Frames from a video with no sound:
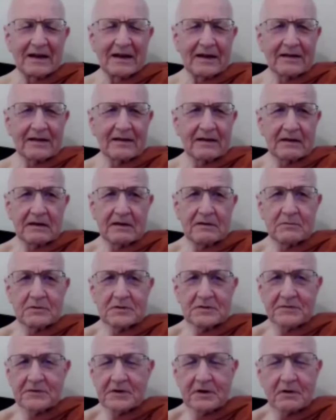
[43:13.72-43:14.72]
And he
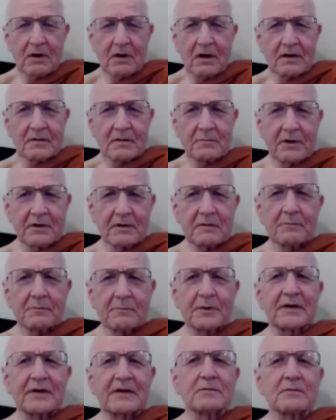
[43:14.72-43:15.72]
was very quiet about it,
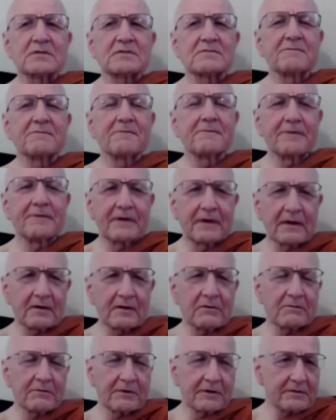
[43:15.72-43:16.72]
but he was
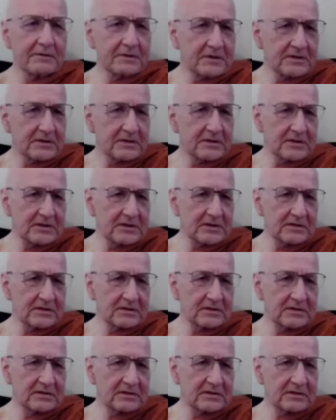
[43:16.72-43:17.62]
very, very diligent.